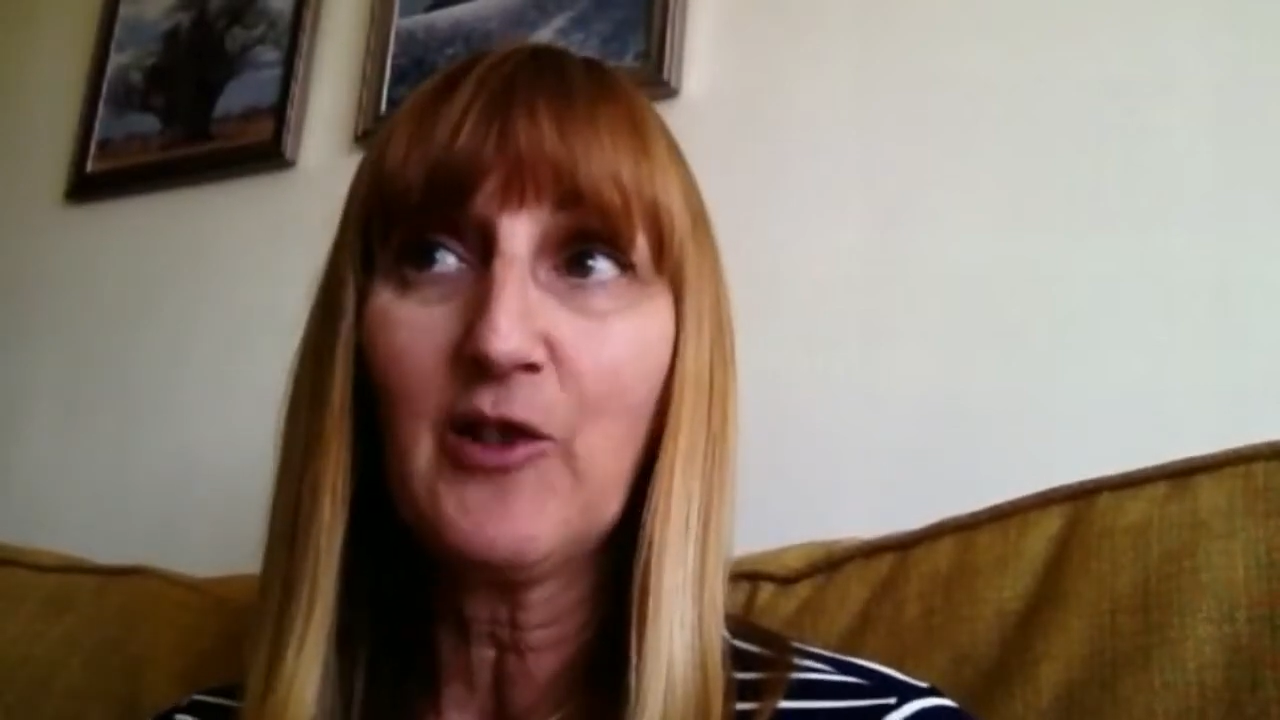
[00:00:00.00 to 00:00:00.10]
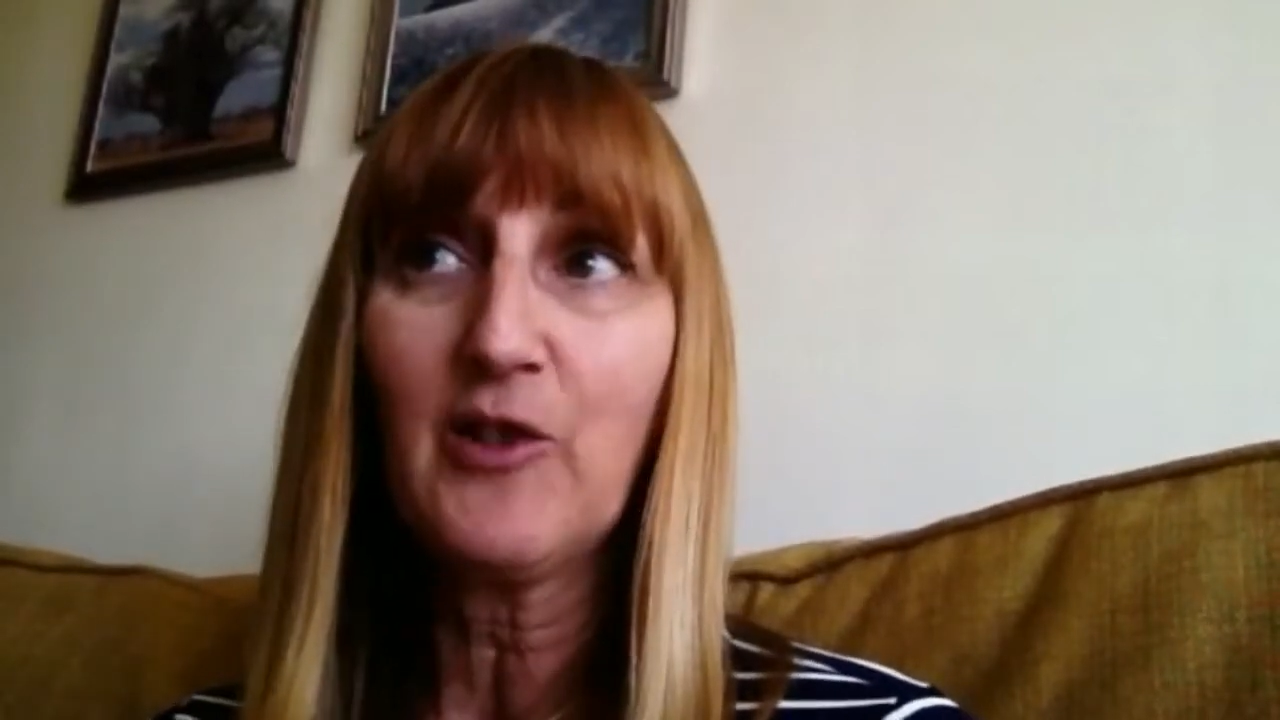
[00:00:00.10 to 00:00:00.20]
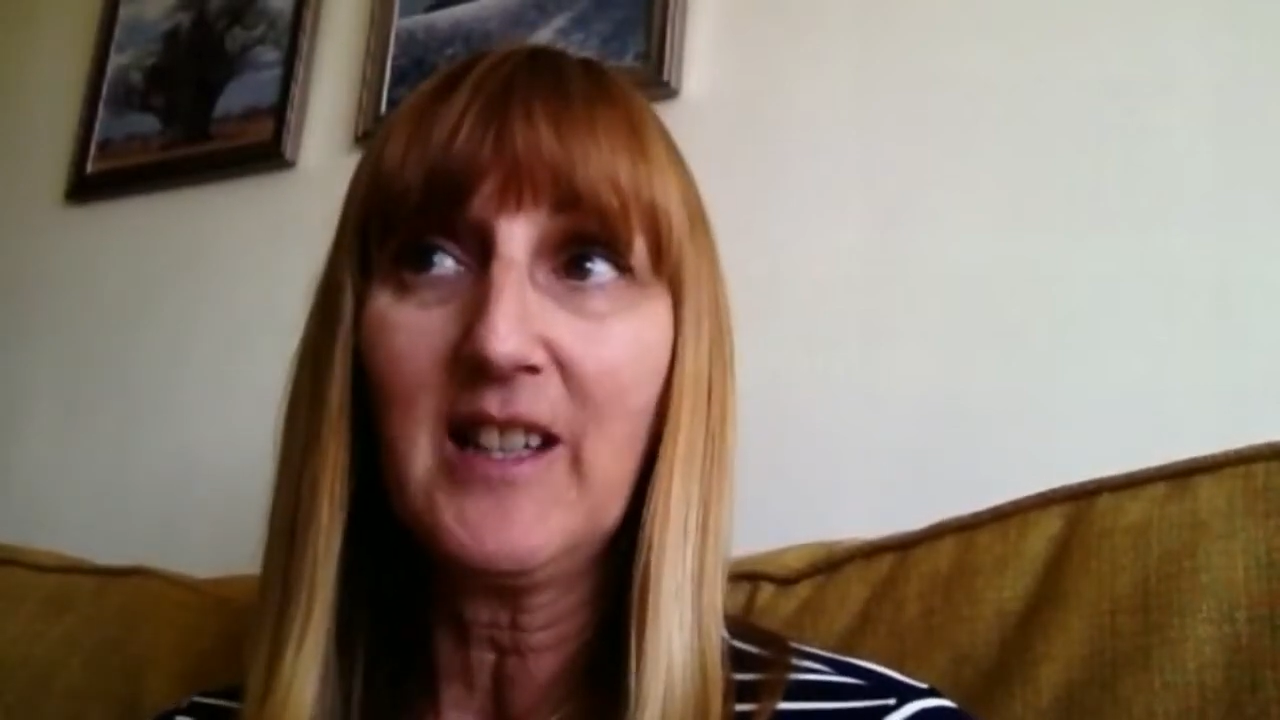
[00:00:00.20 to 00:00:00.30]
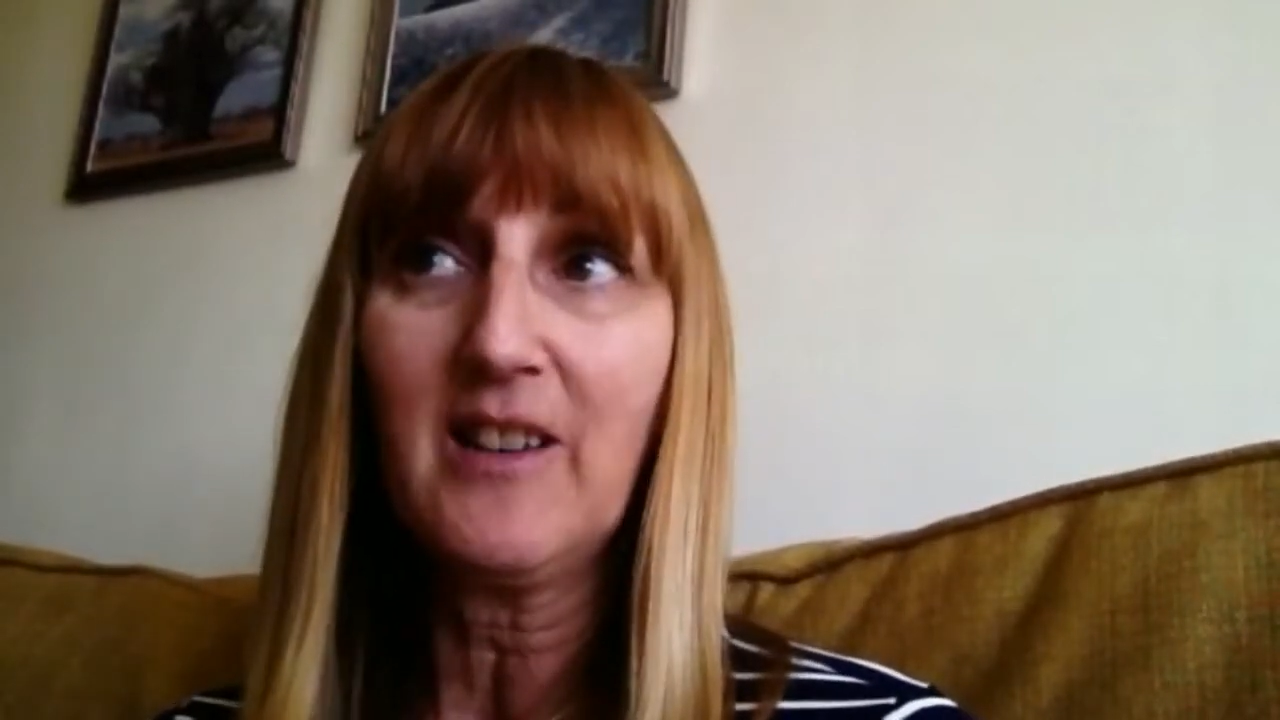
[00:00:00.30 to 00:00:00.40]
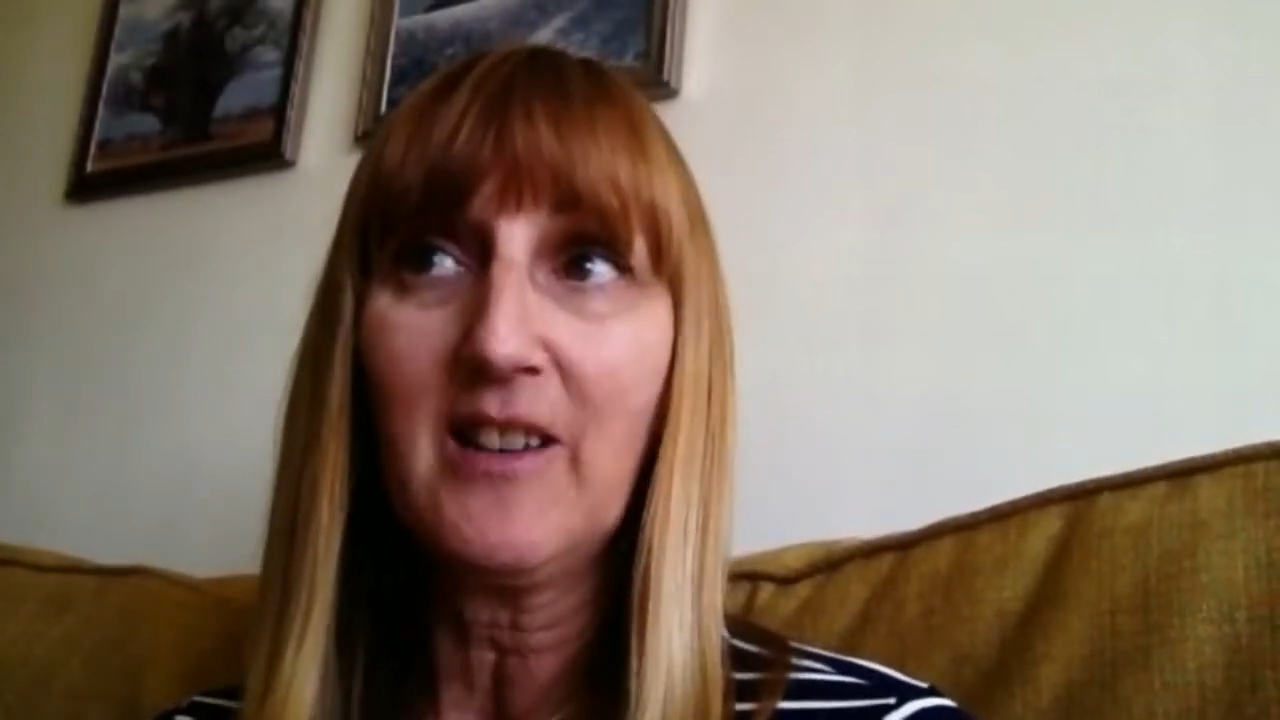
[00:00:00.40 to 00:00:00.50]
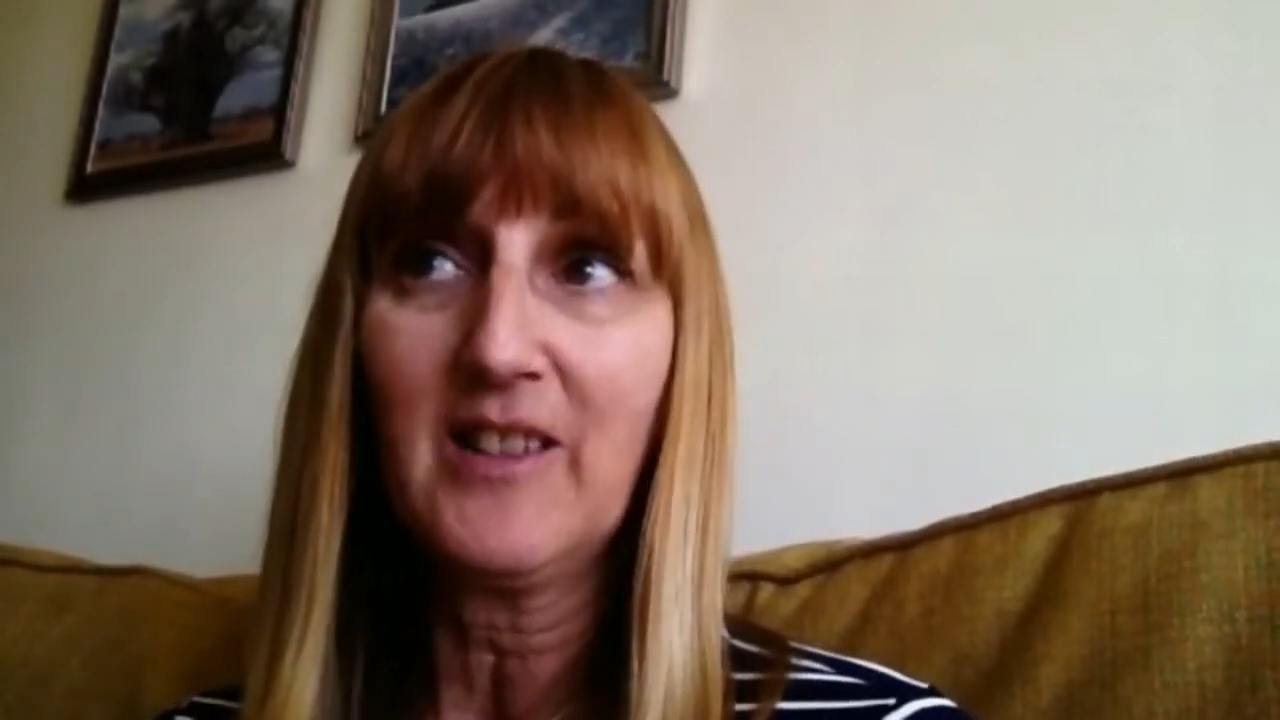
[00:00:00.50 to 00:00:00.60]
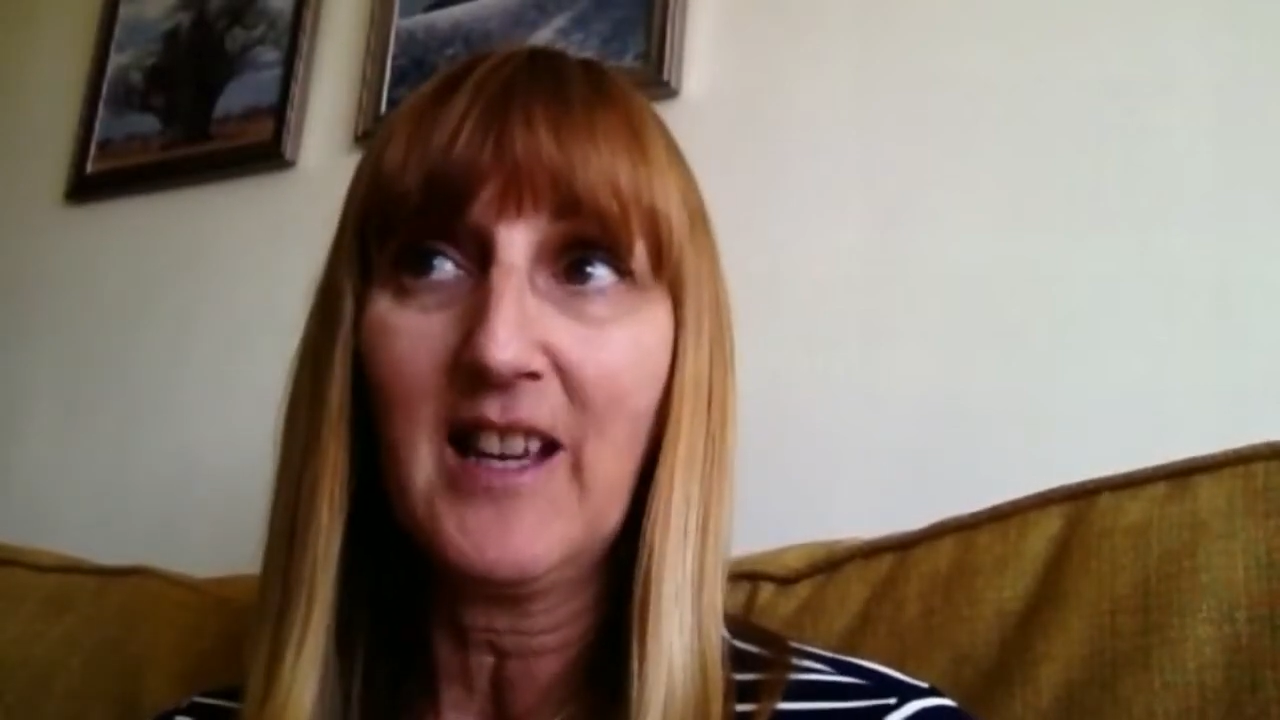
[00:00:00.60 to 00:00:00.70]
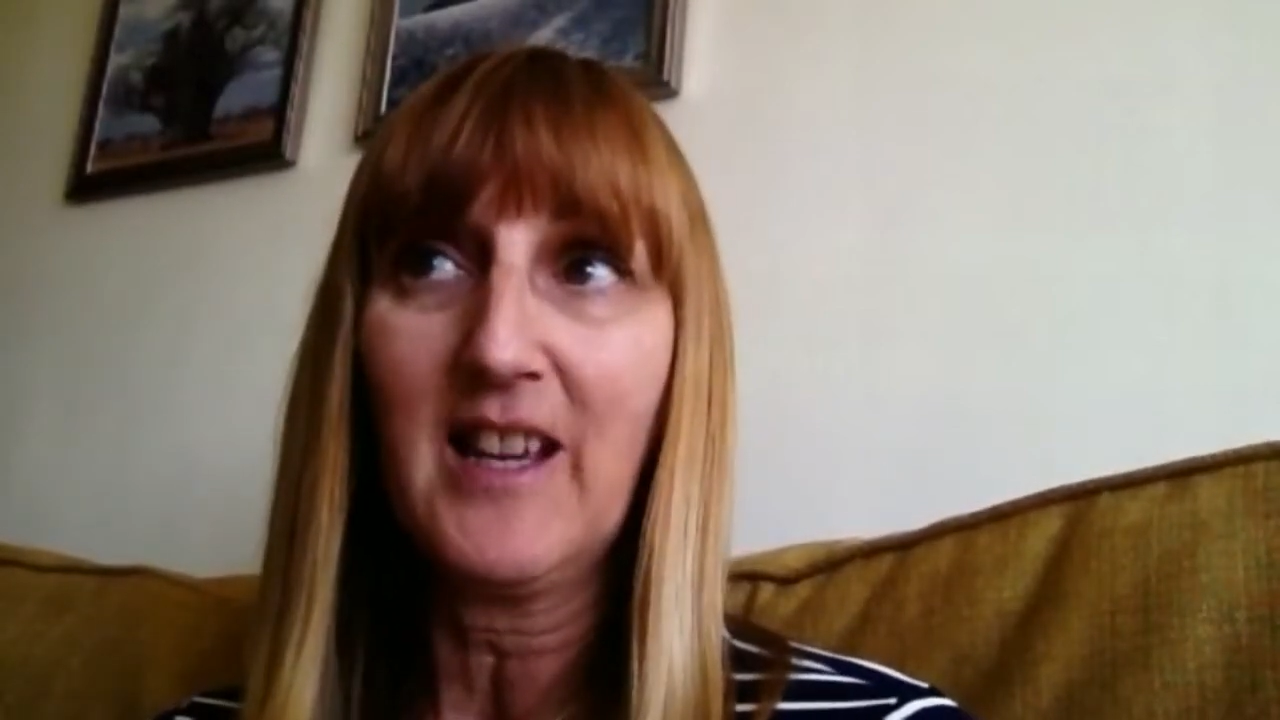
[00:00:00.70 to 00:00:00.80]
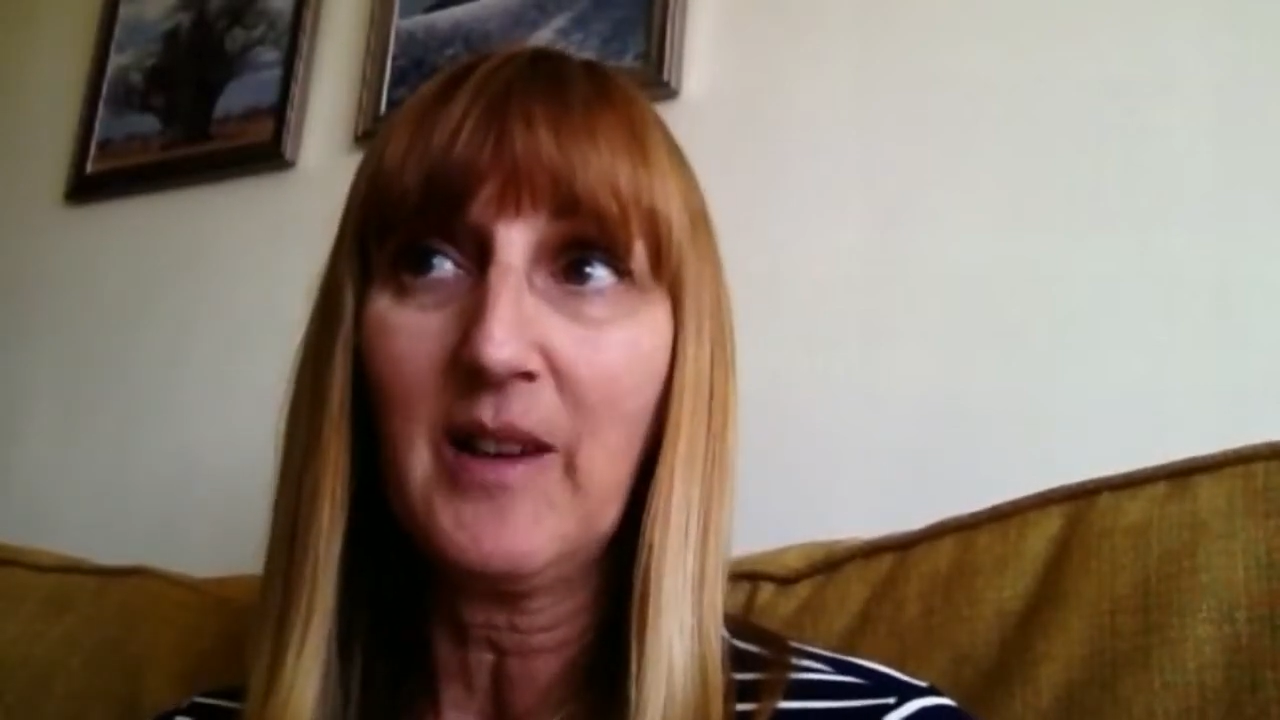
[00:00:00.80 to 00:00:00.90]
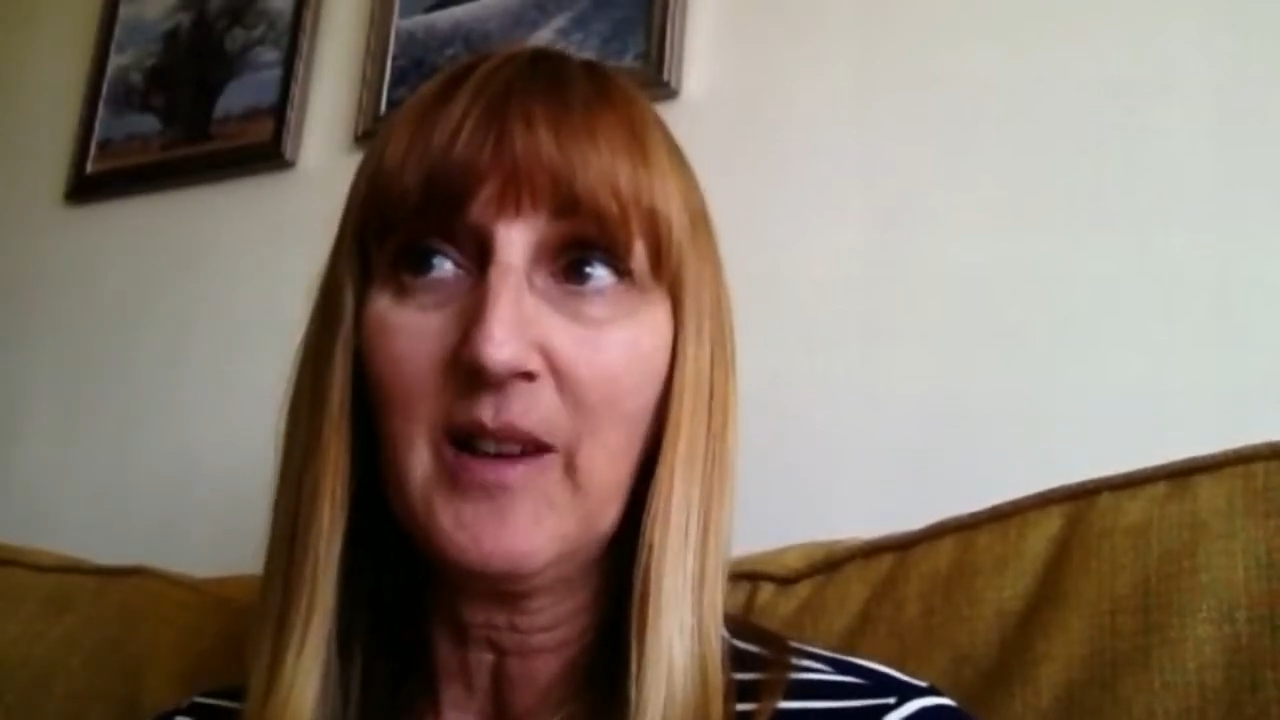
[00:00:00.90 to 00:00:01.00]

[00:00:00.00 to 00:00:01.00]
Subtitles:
lucky on the island.